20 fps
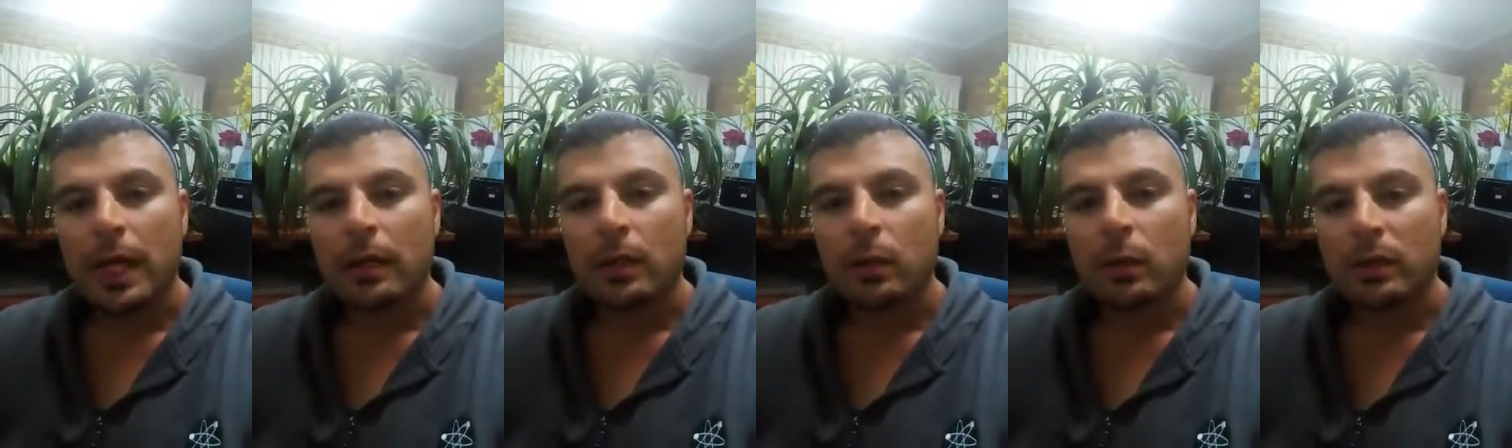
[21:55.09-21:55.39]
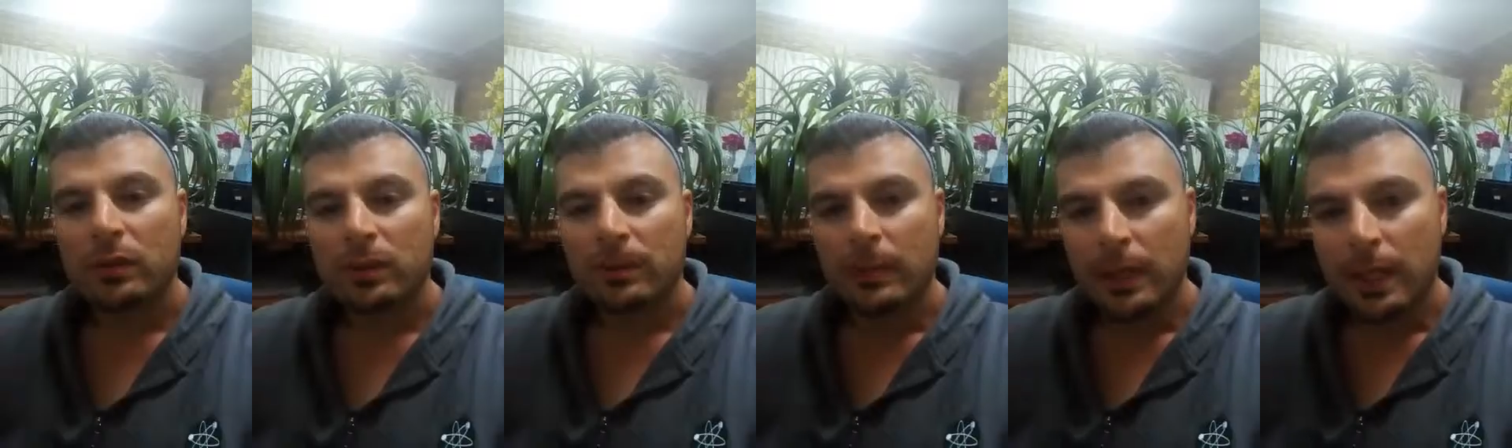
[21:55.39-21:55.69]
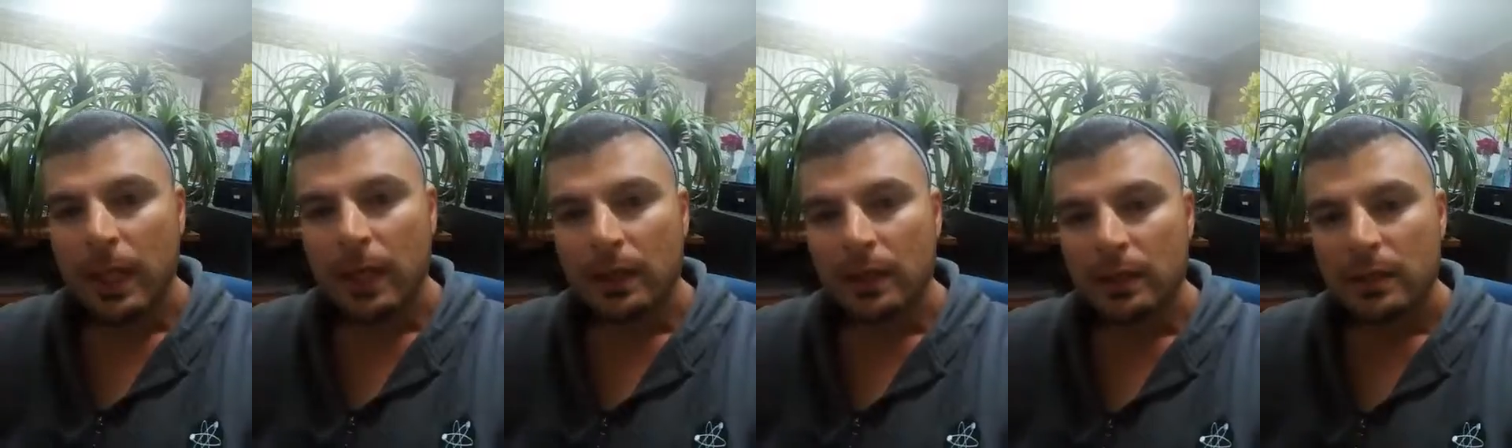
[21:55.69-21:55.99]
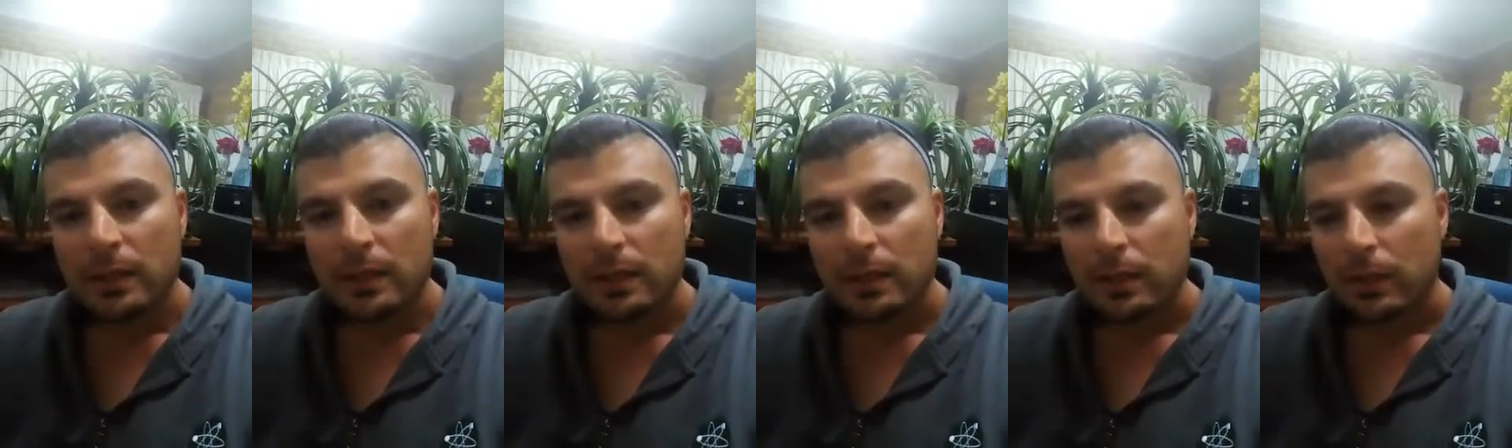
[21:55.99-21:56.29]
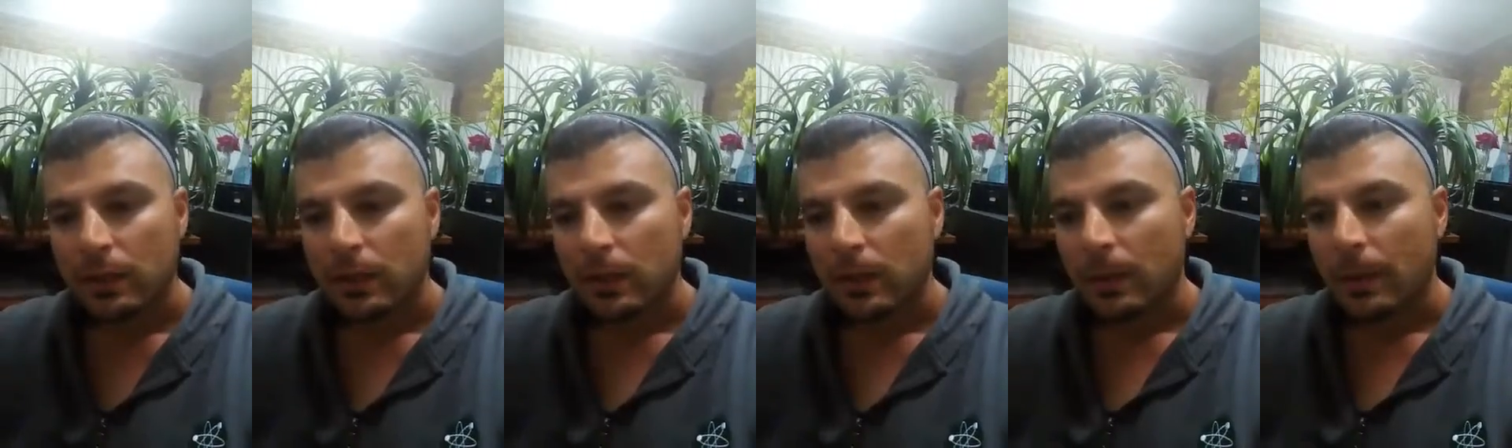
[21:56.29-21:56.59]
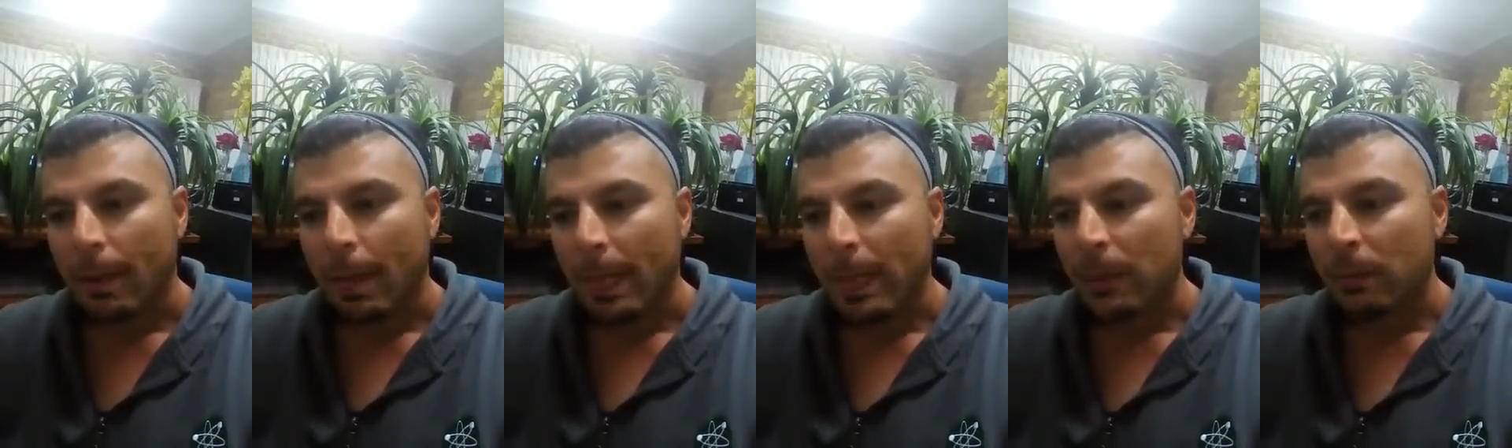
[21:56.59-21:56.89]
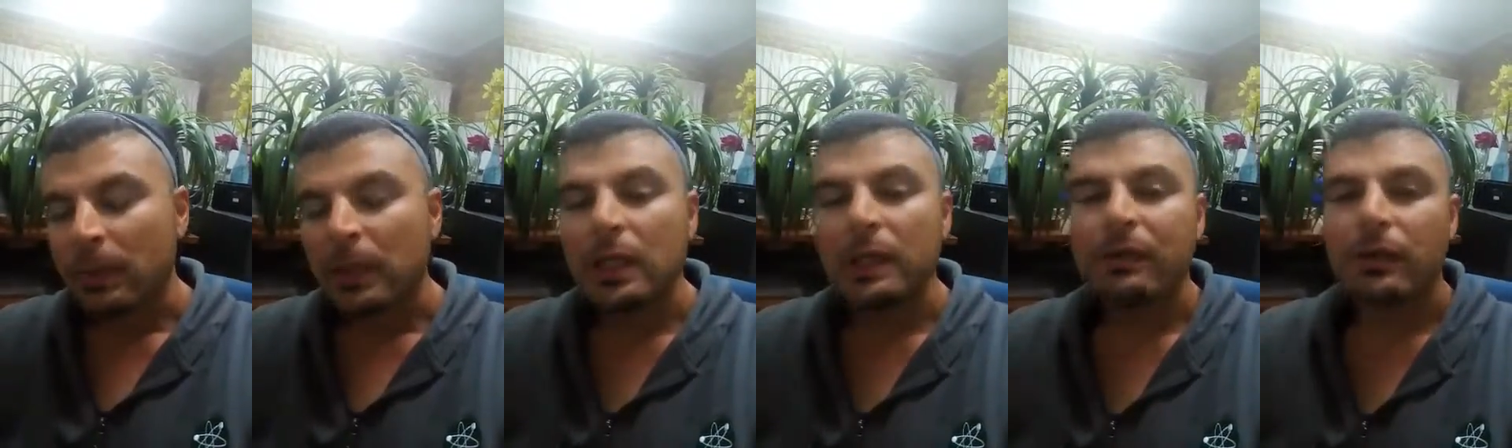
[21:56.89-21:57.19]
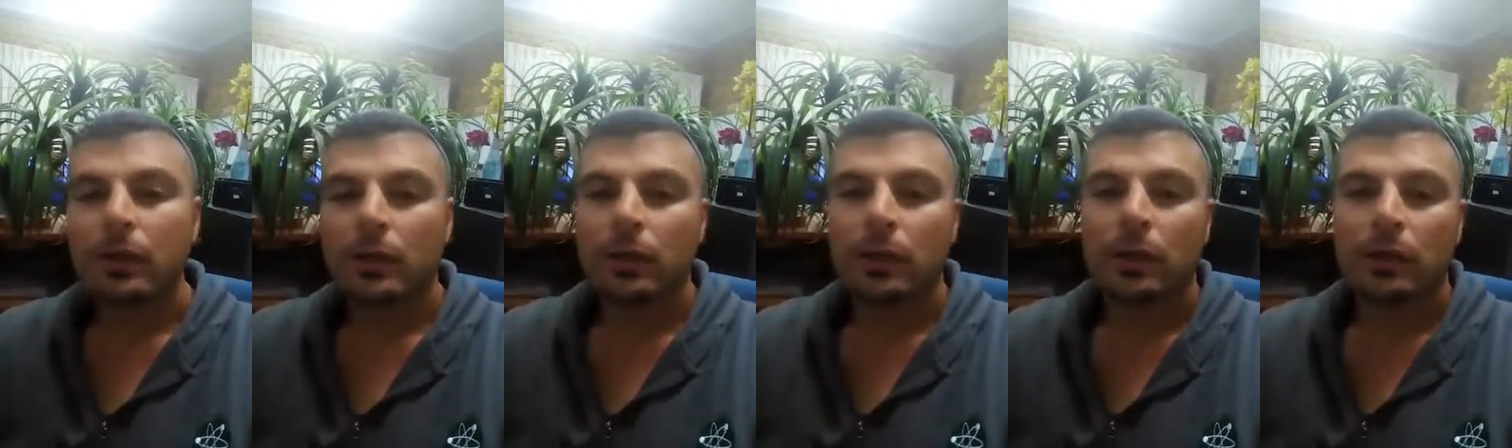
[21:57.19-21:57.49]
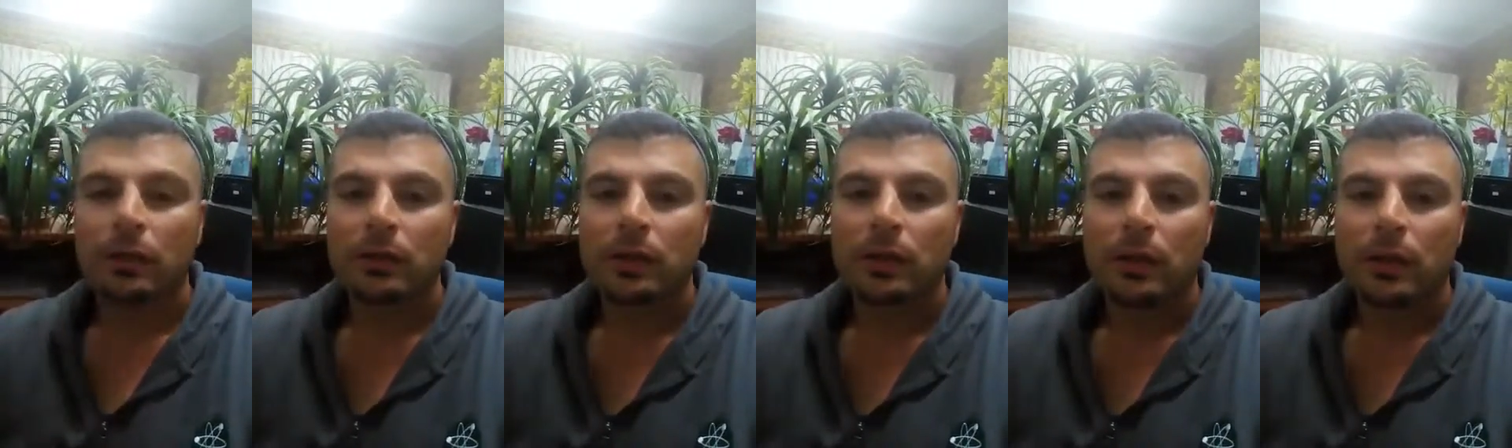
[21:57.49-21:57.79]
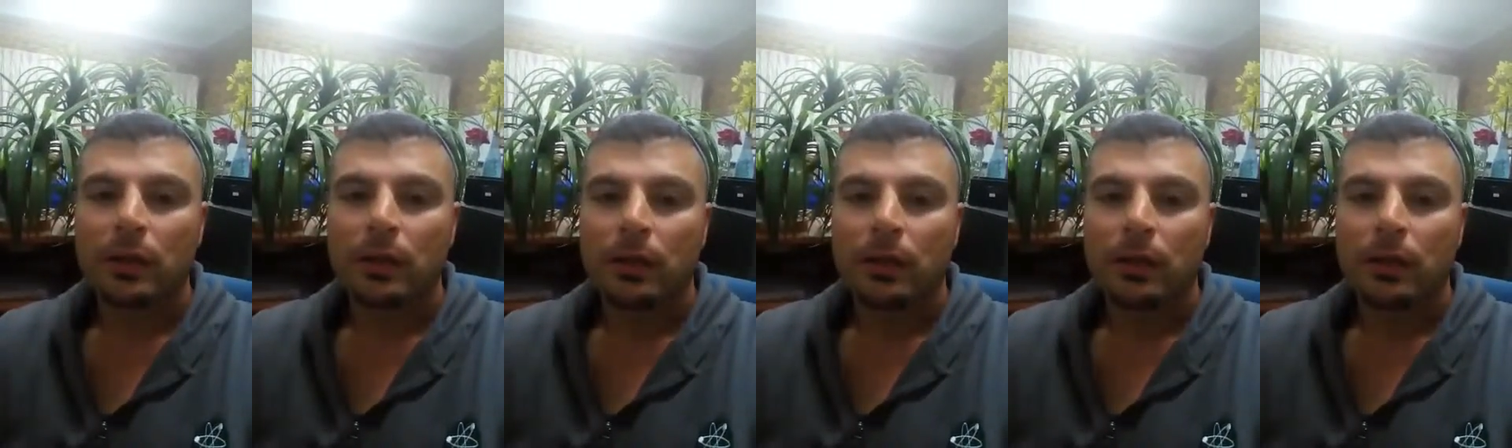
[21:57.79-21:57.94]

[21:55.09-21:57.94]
and quantum mechanics. Believe it or not.